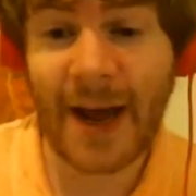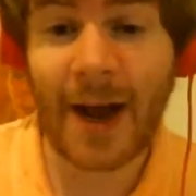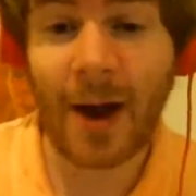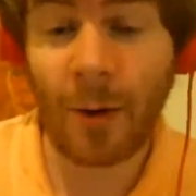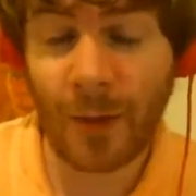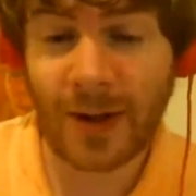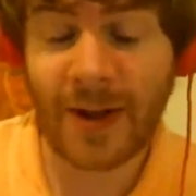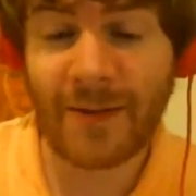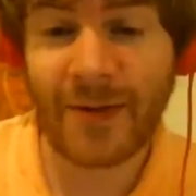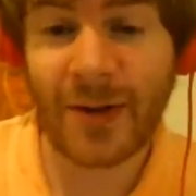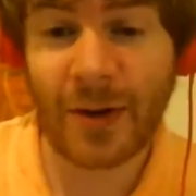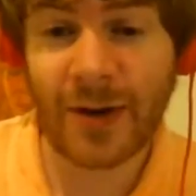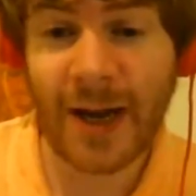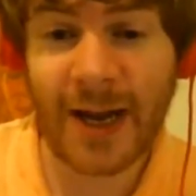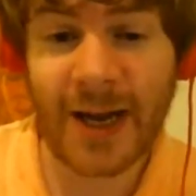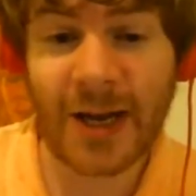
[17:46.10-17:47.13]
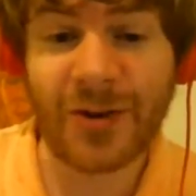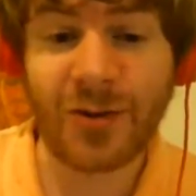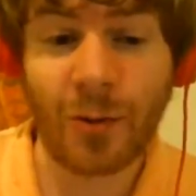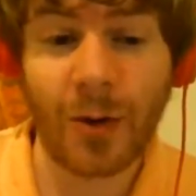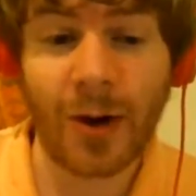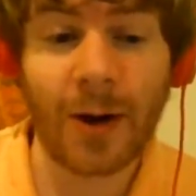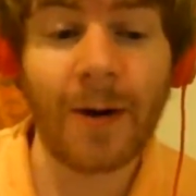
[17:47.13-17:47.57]
now we lived in an age
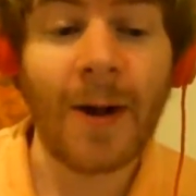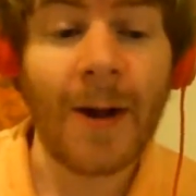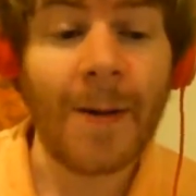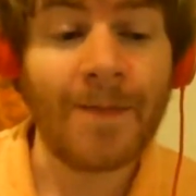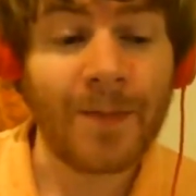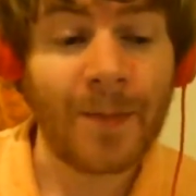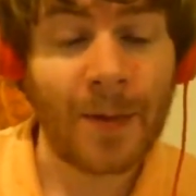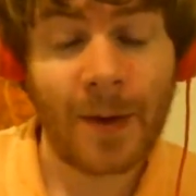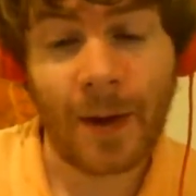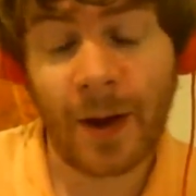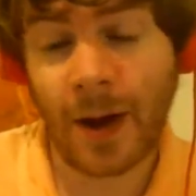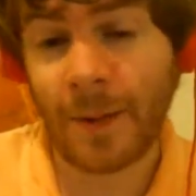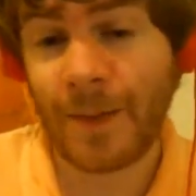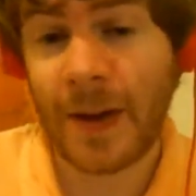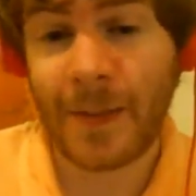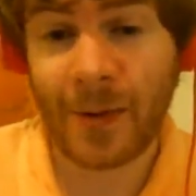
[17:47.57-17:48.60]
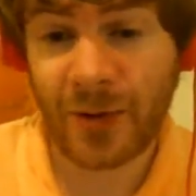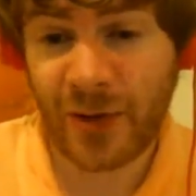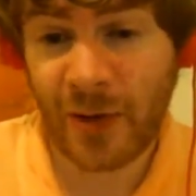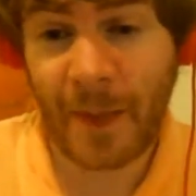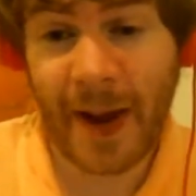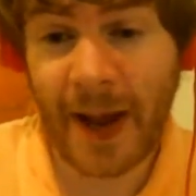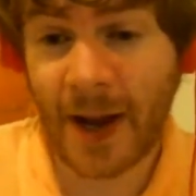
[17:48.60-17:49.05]
where
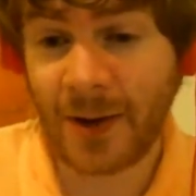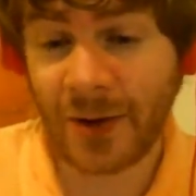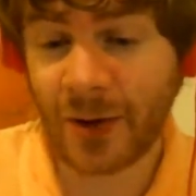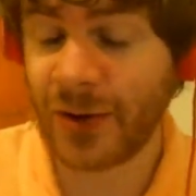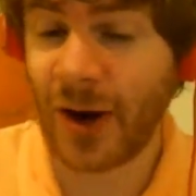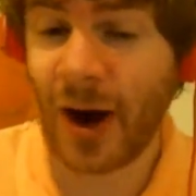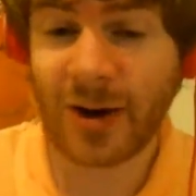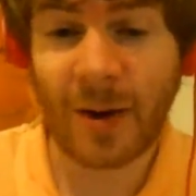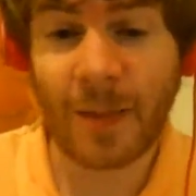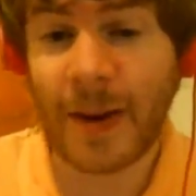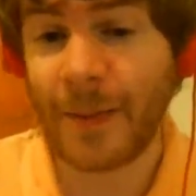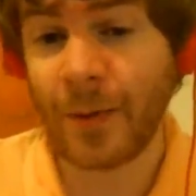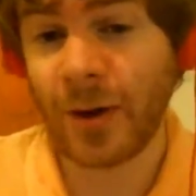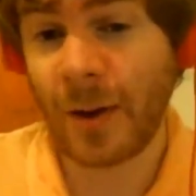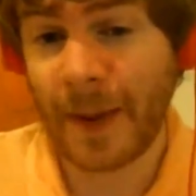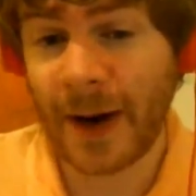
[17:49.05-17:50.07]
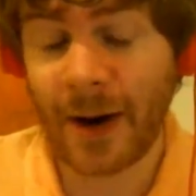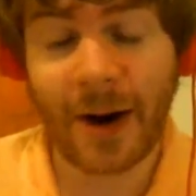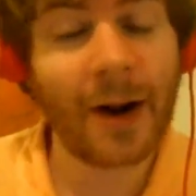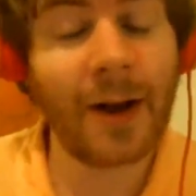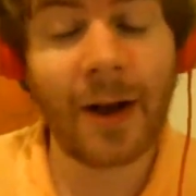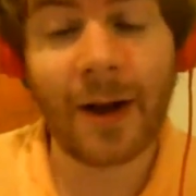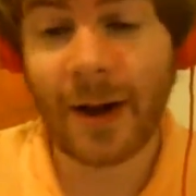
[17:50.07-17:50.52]
people in Japan could talk to people in
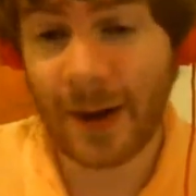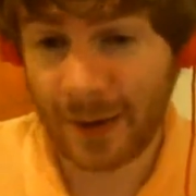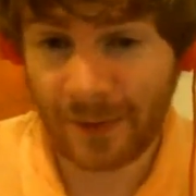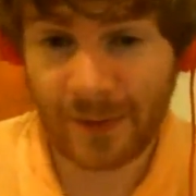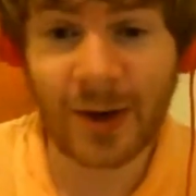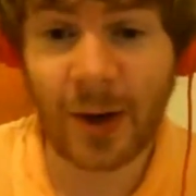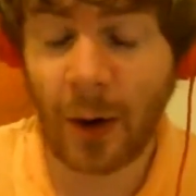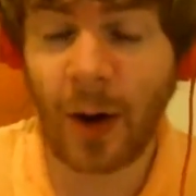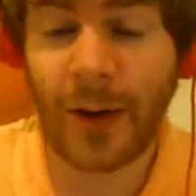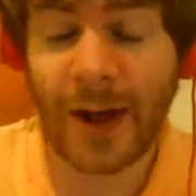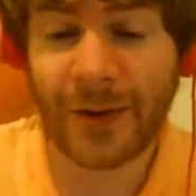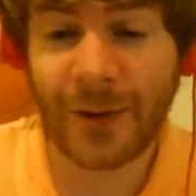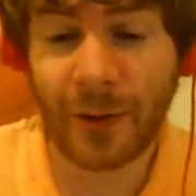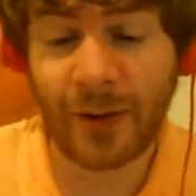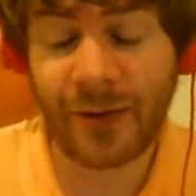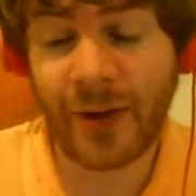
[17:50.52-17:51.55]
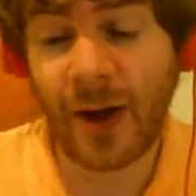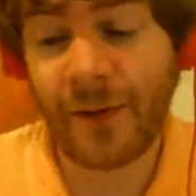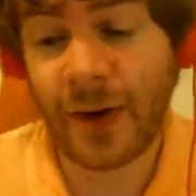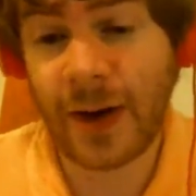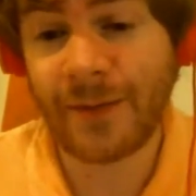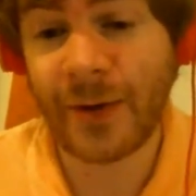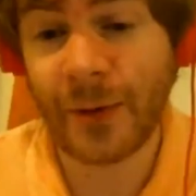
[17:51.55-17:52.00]
America and, all that sort of
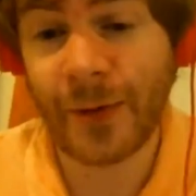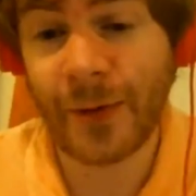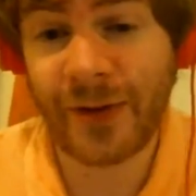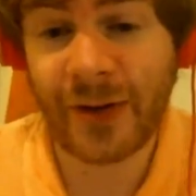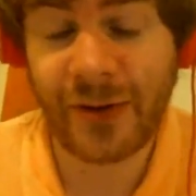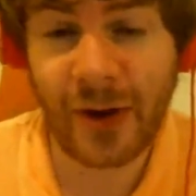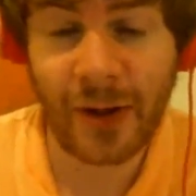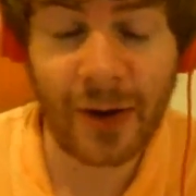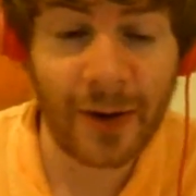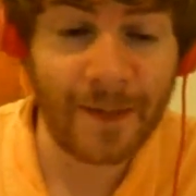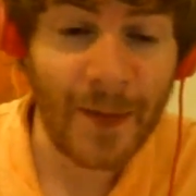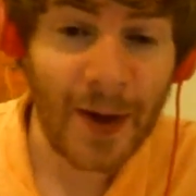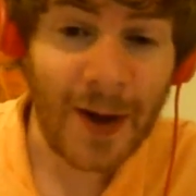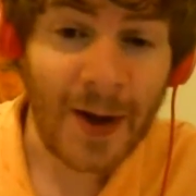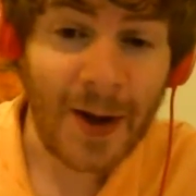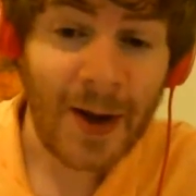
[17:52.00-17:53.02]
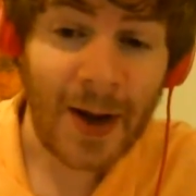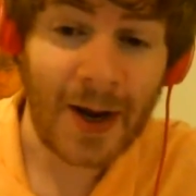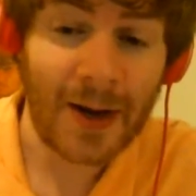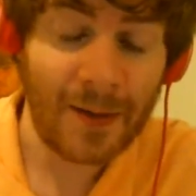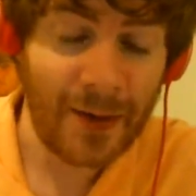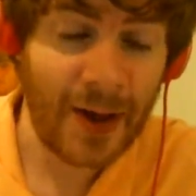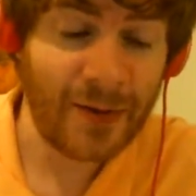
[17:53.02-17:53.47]
stuff and influence each other.
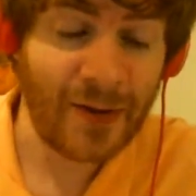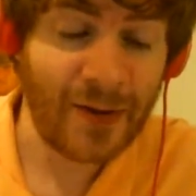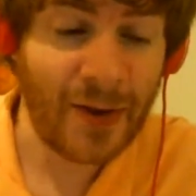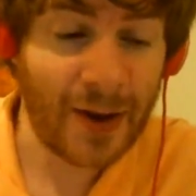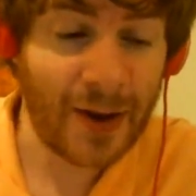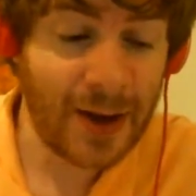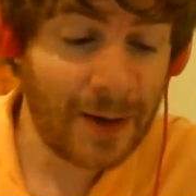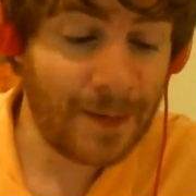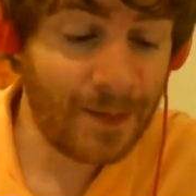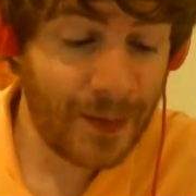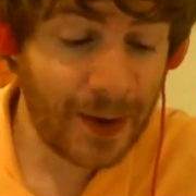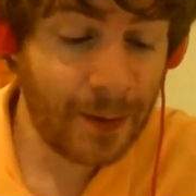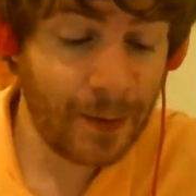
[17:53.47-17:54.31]
And as I said, he